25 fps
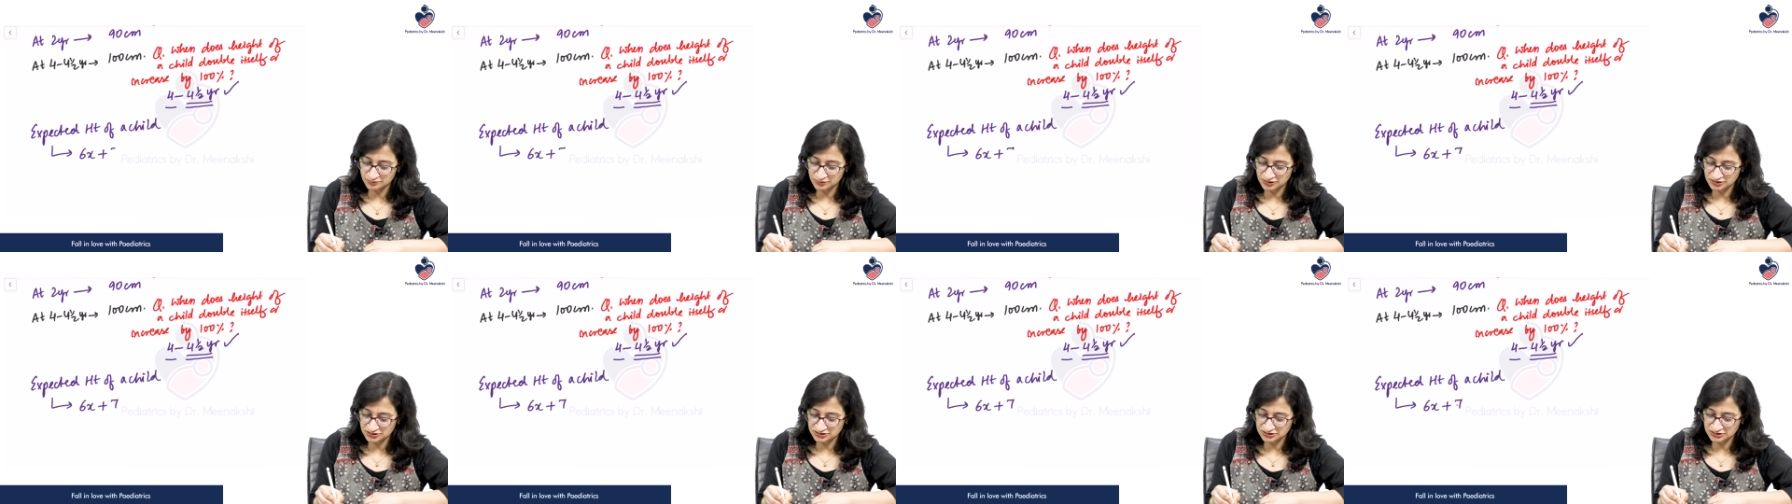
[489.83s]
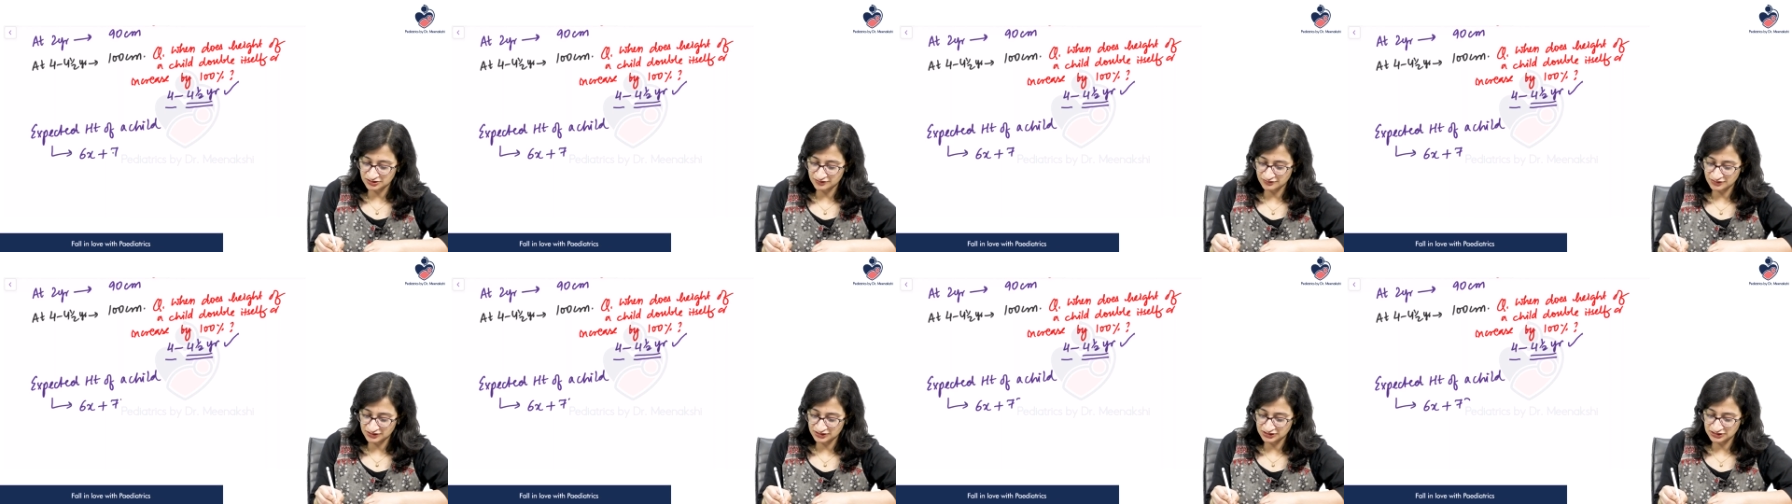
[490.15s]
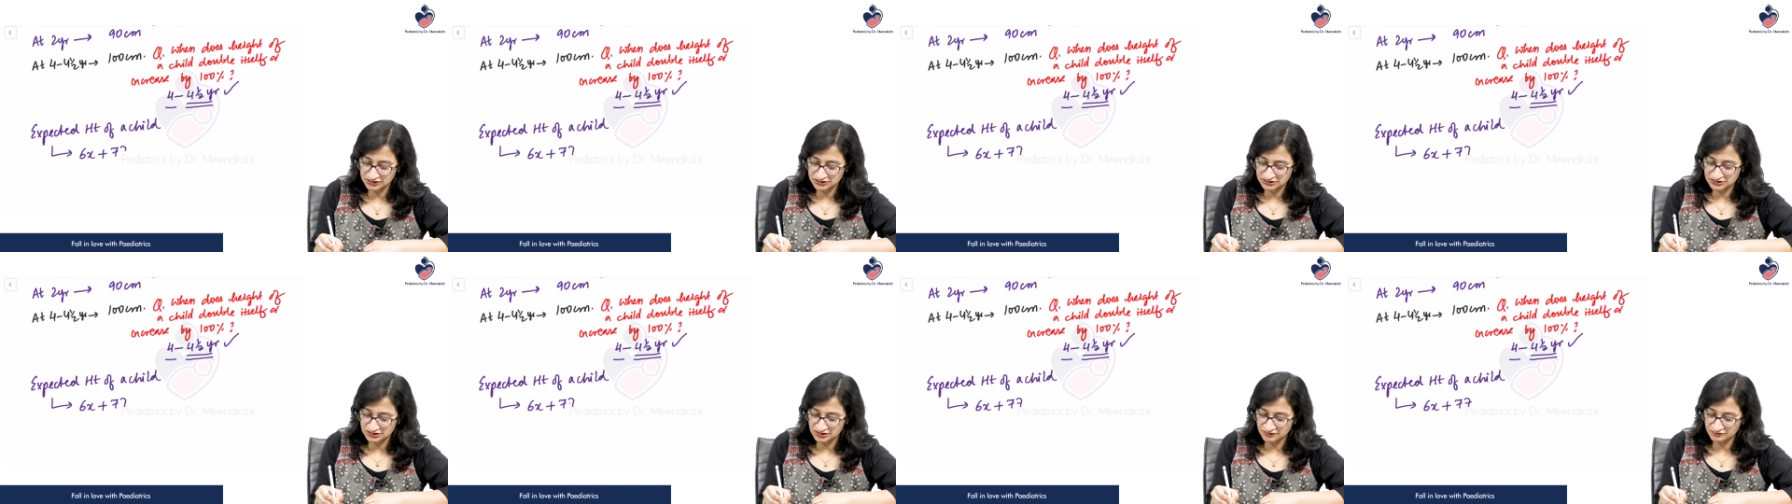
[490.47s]
plus
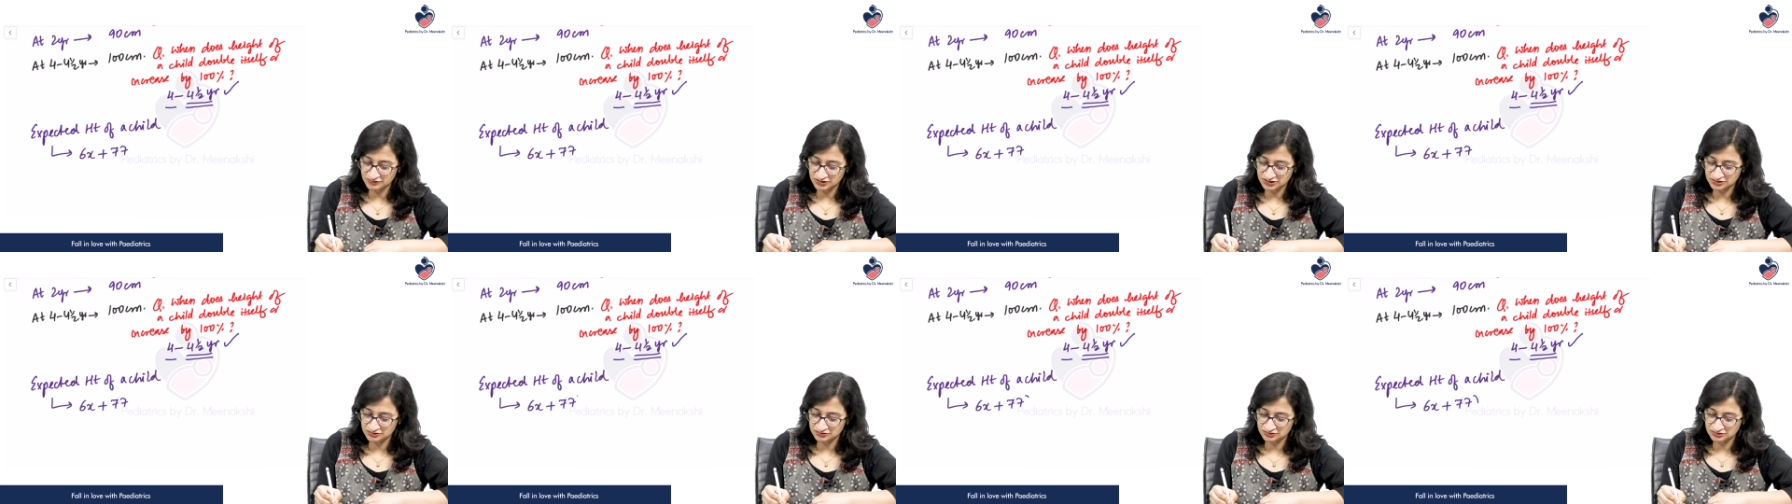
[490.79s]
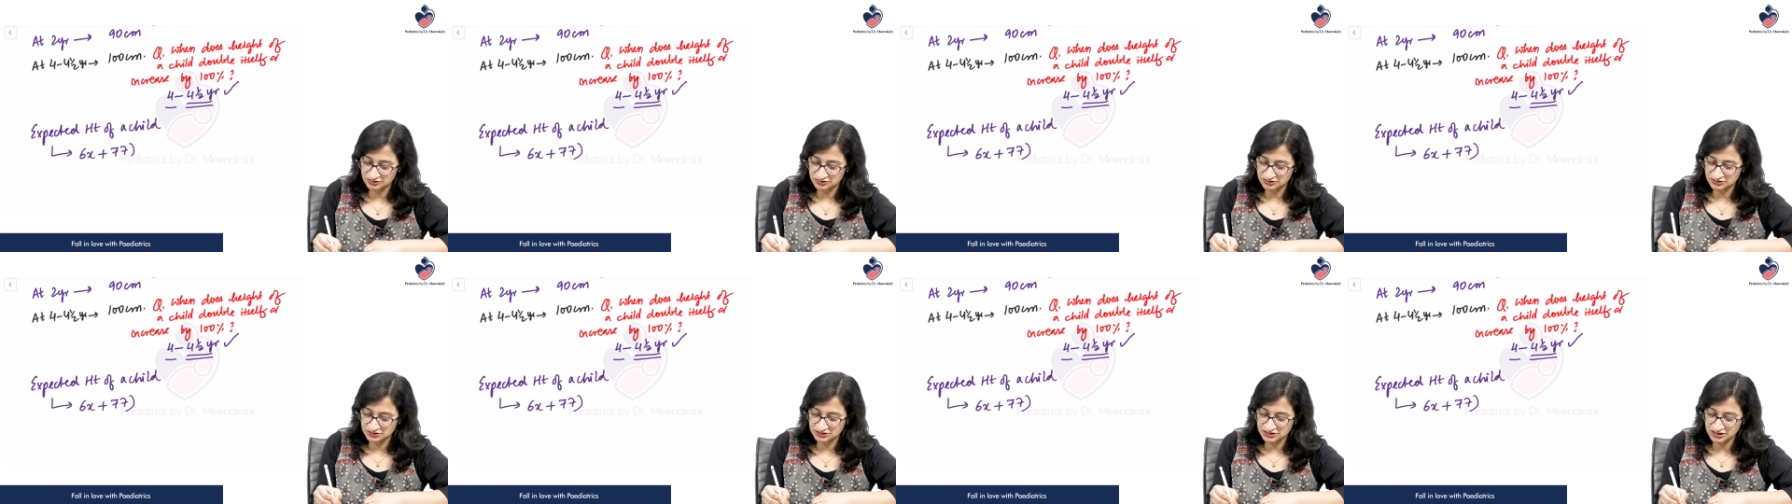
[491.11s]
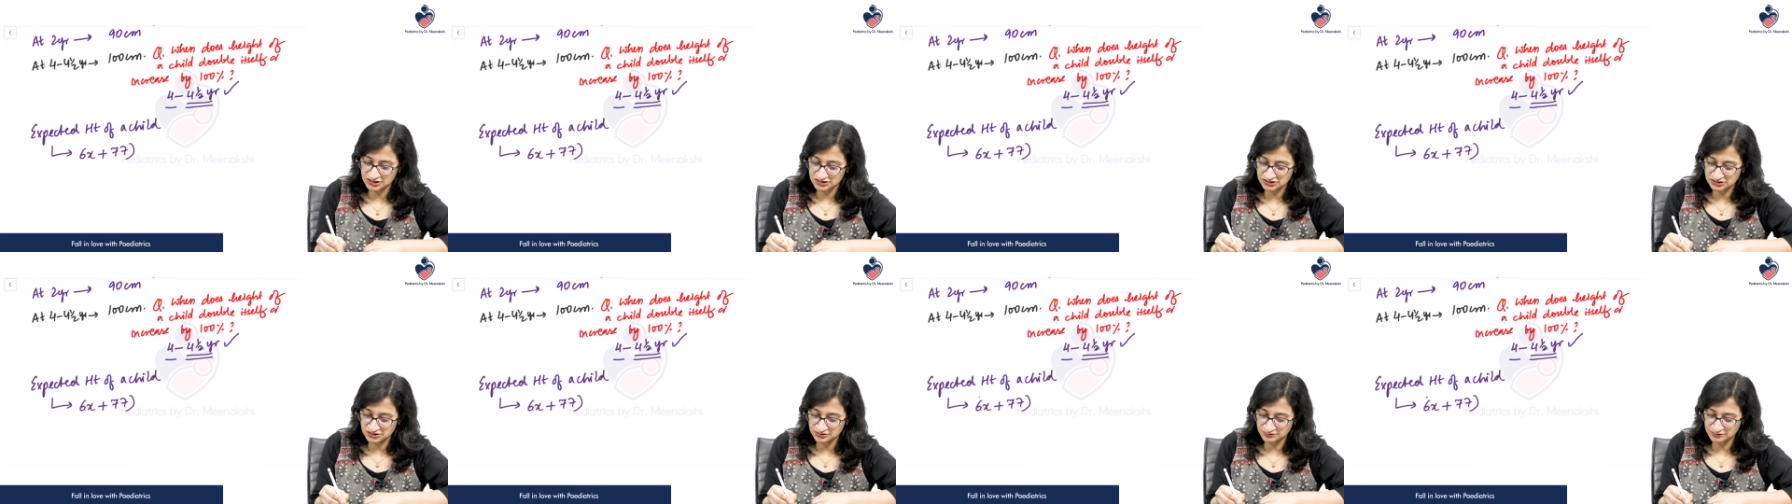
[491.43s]
77
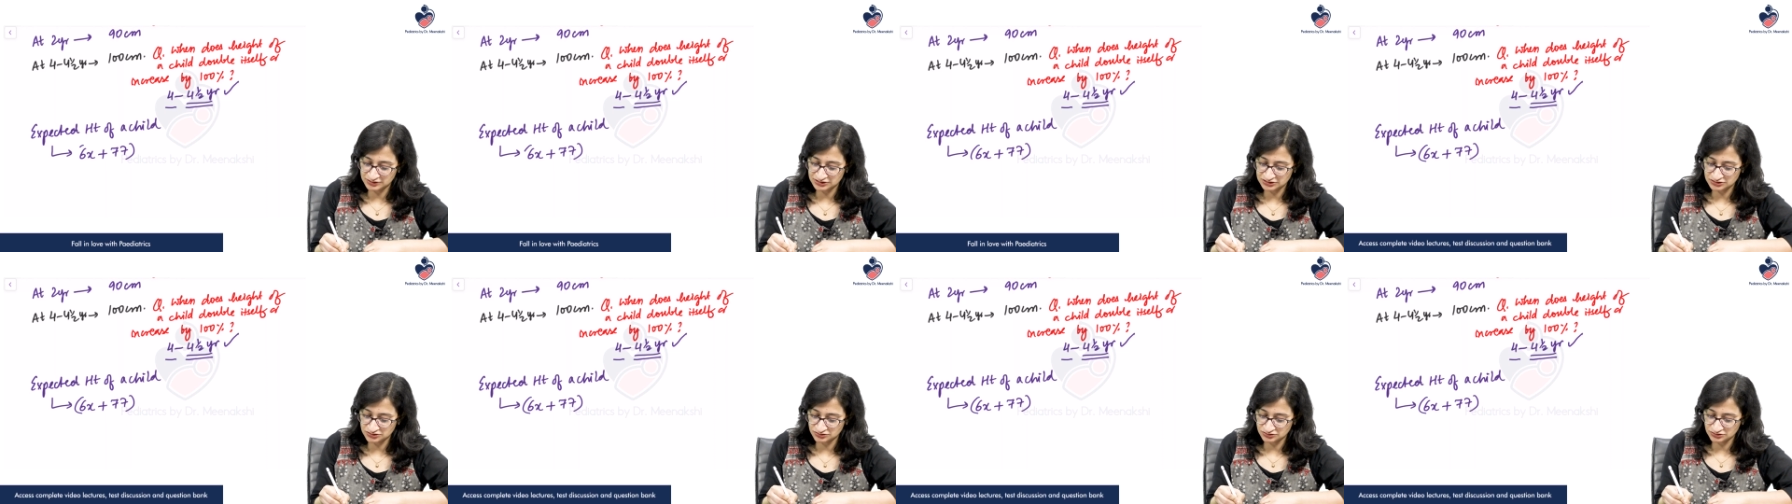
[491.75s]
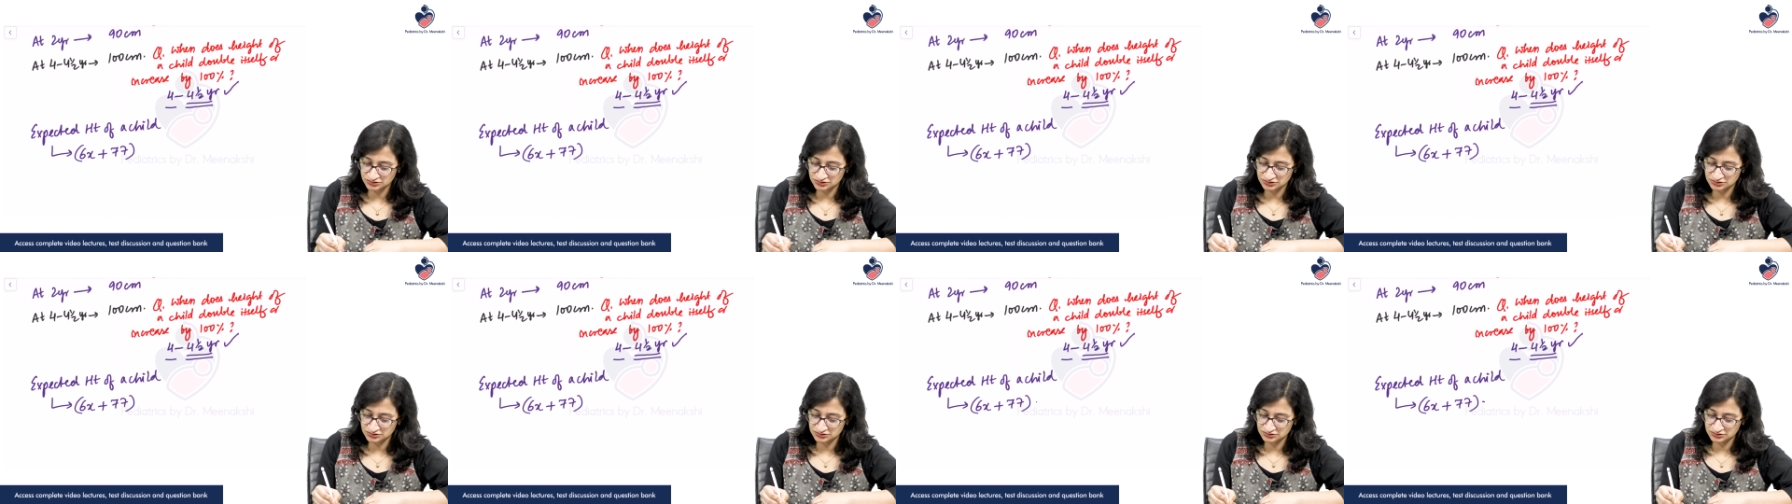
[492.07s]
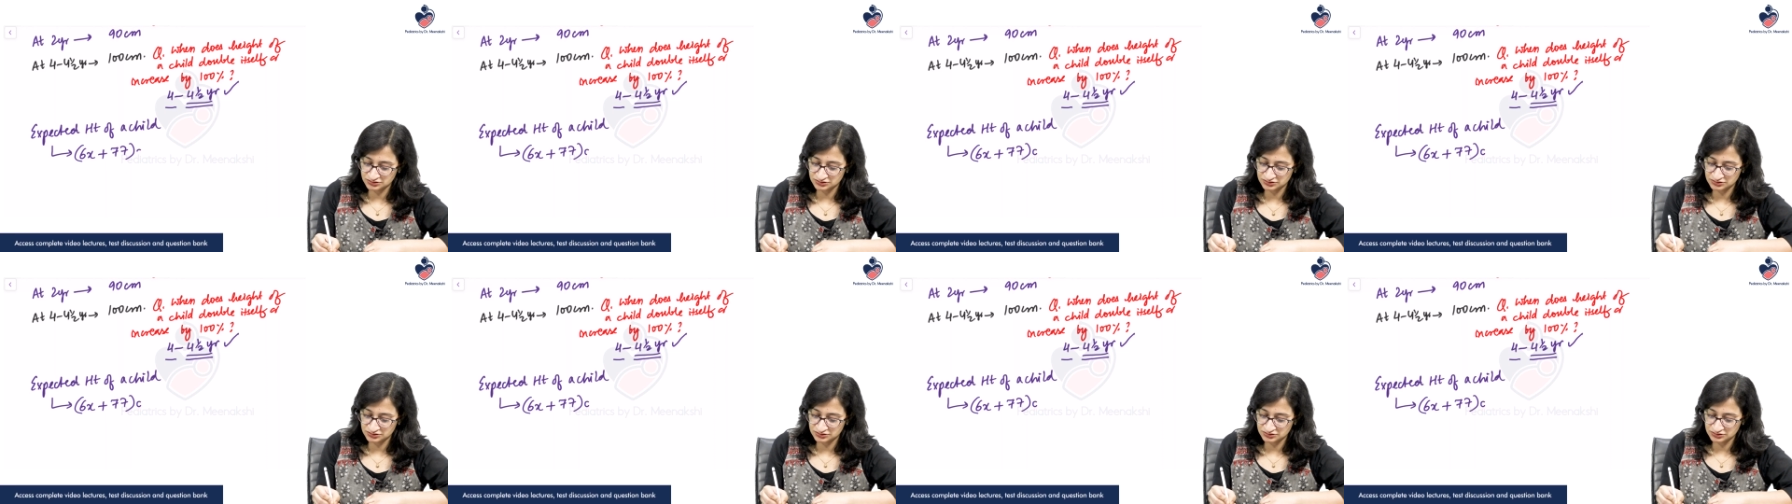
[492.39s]
centimeters,